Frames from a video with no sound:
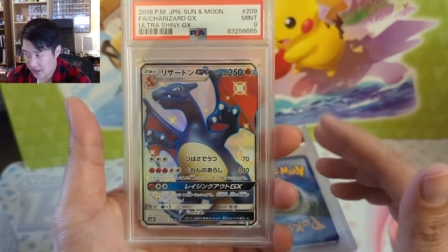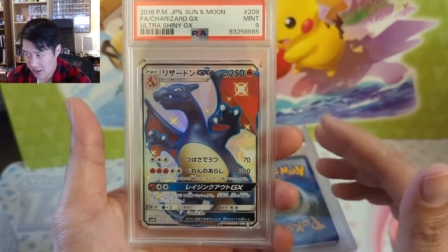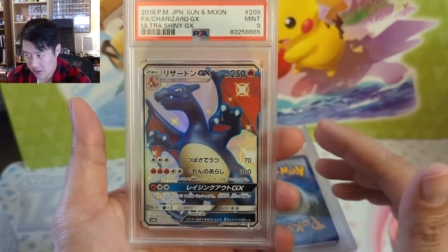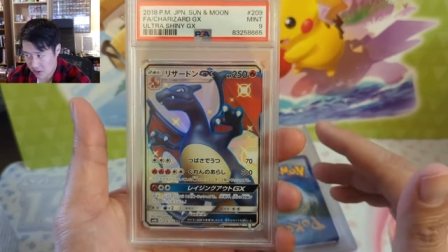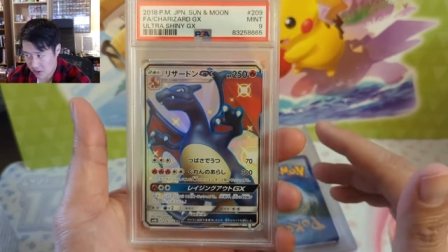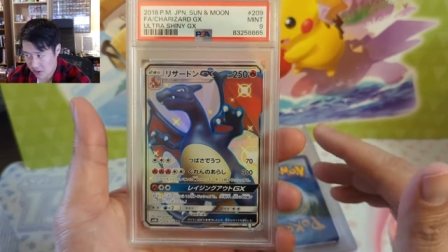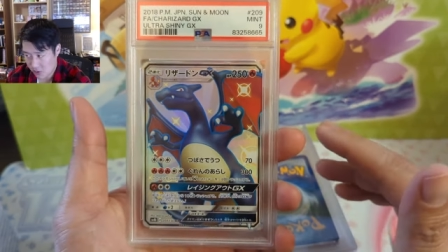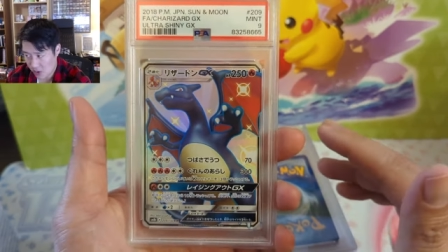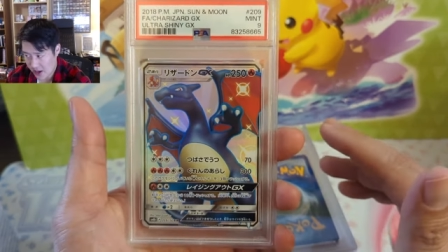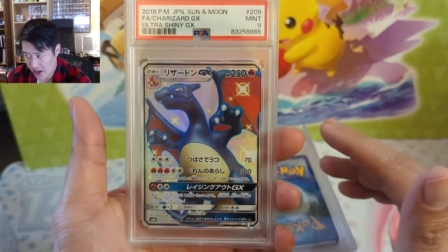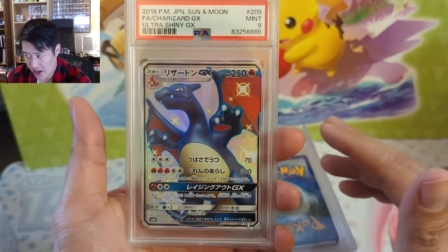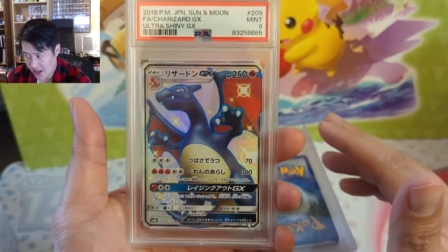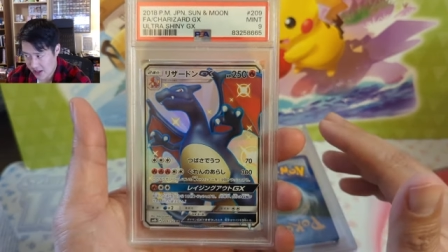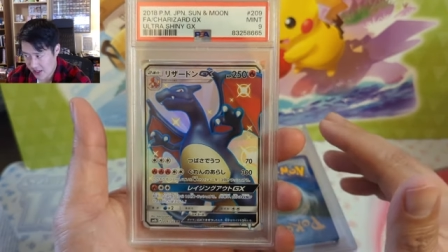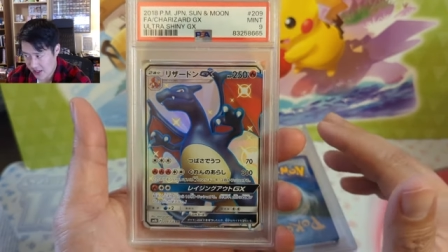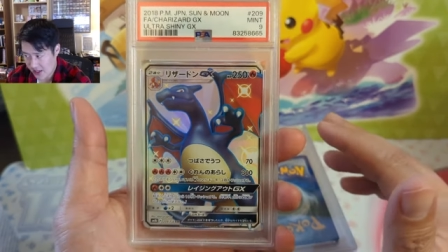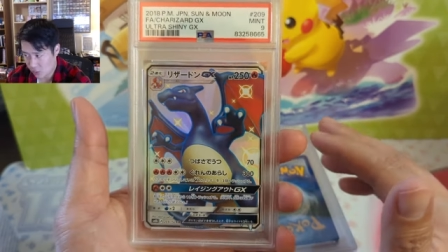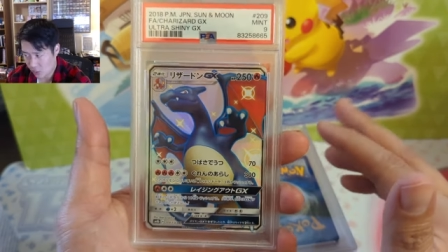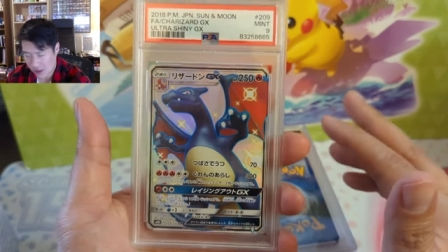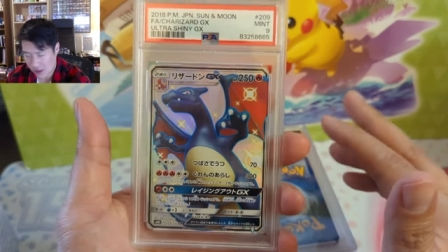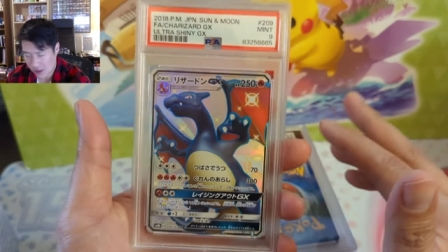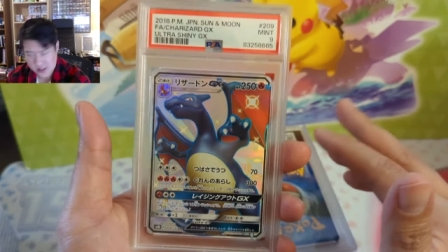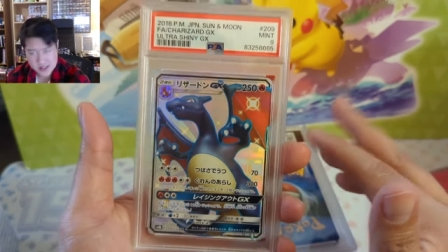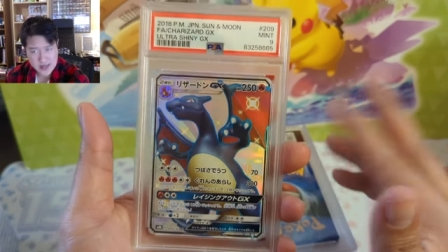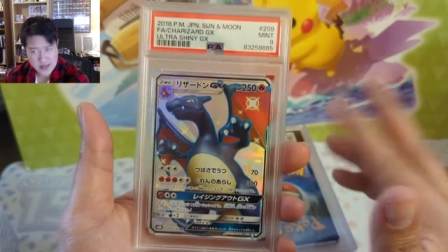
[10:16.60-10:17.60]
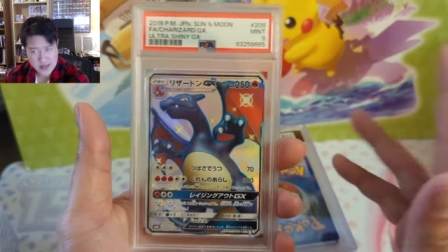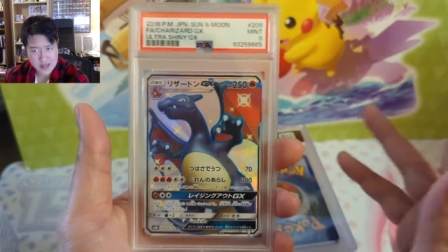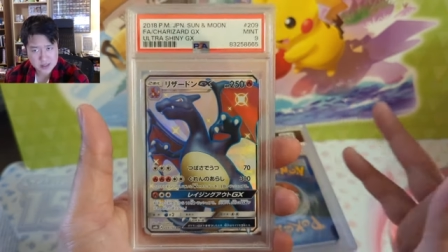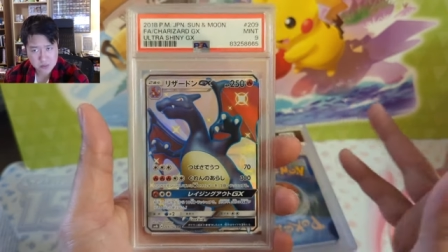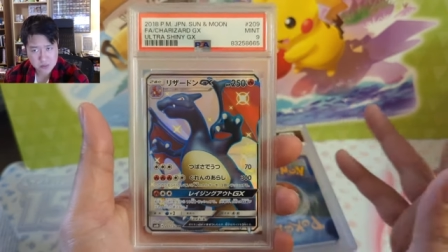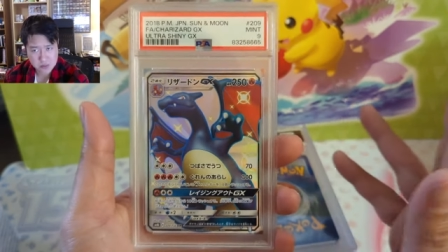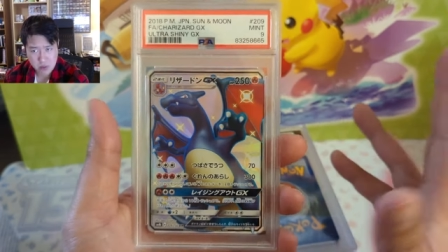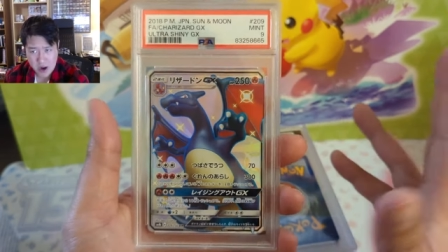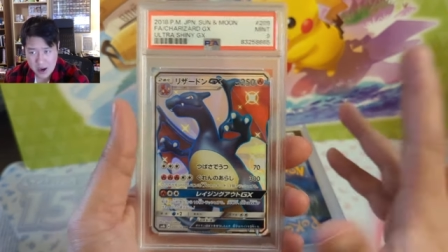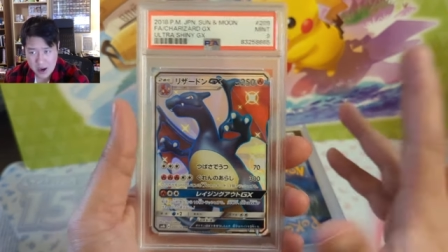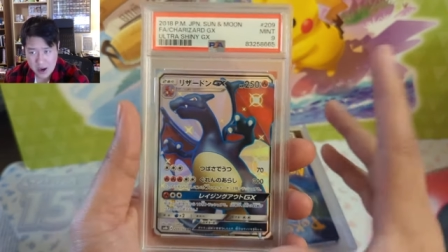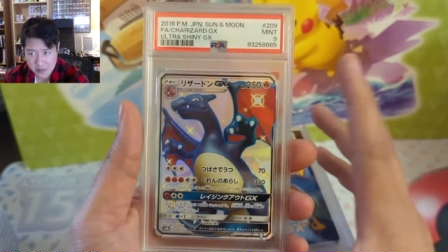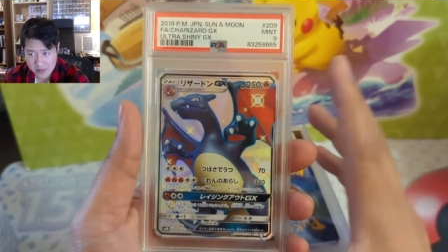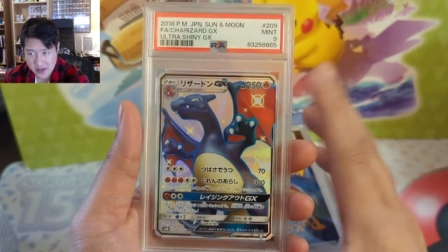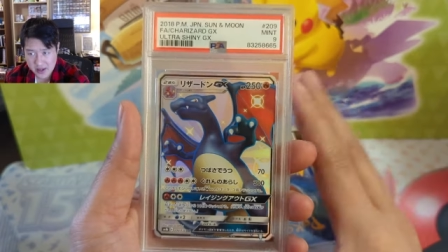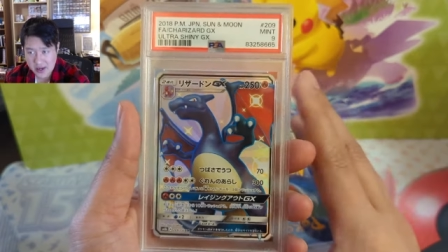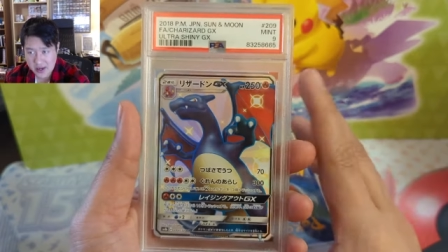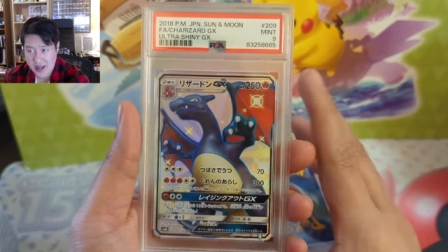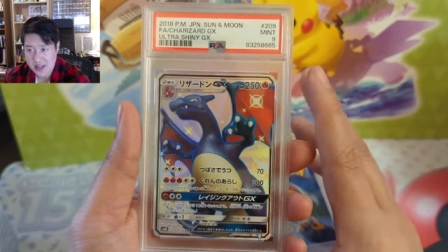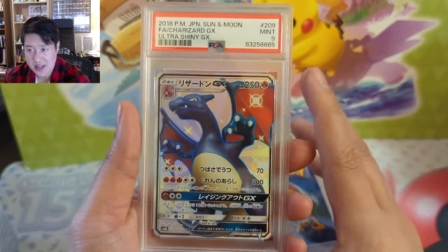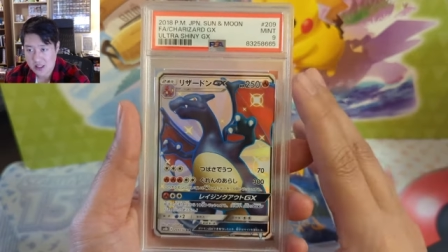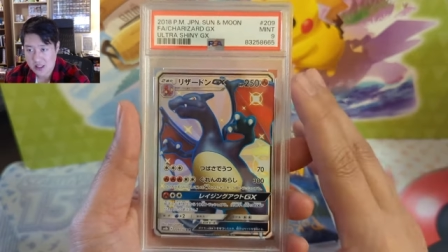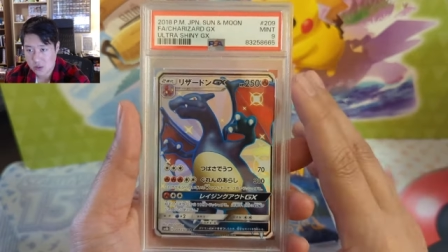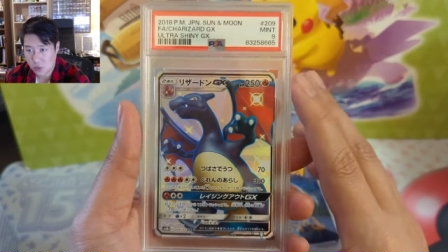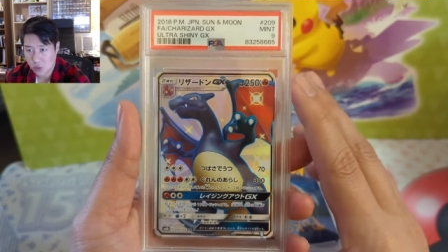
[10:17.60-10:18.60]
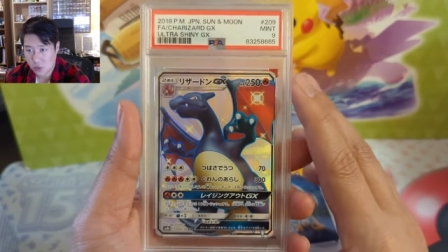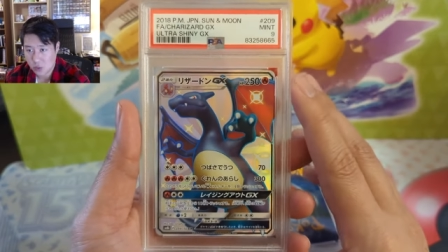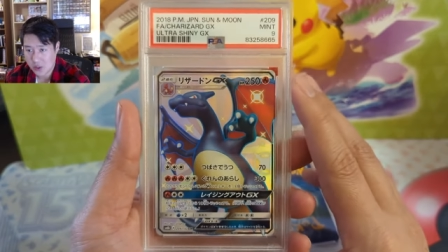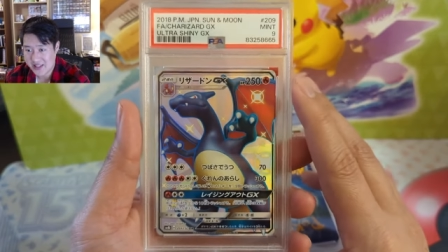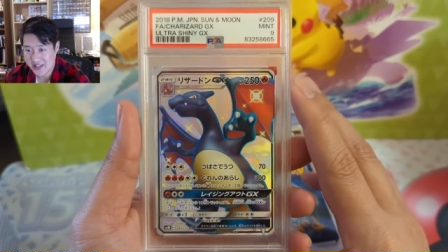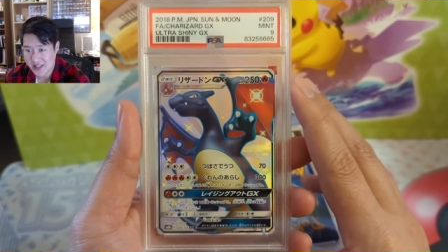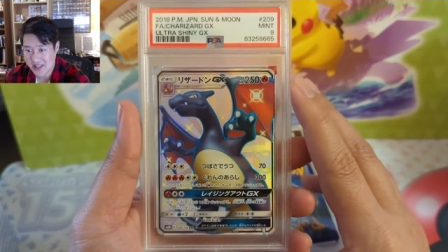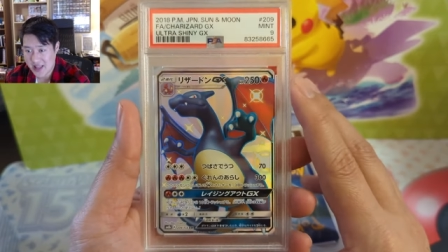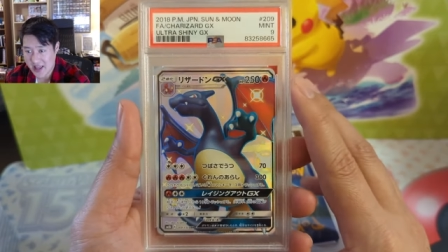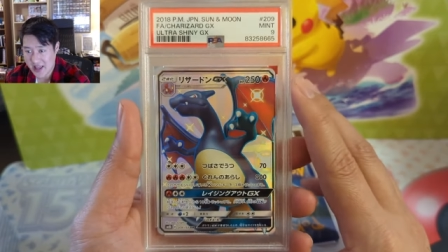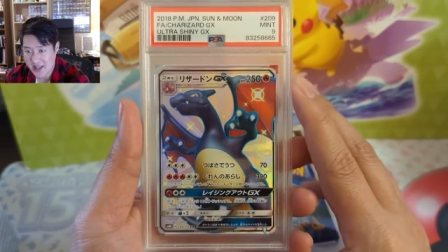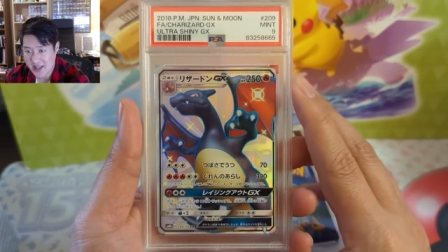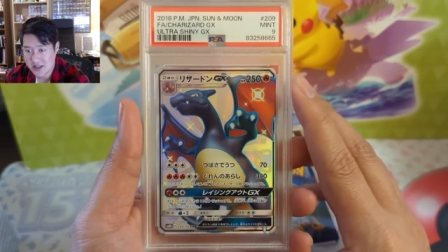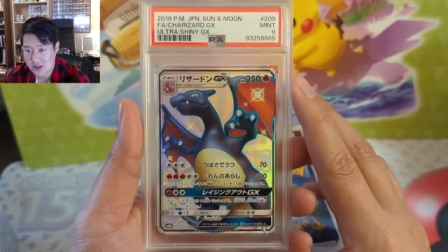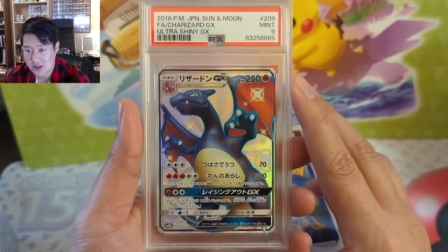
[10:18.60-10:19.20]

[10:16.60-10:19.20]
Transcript: grading wasn't as prominent as it was then,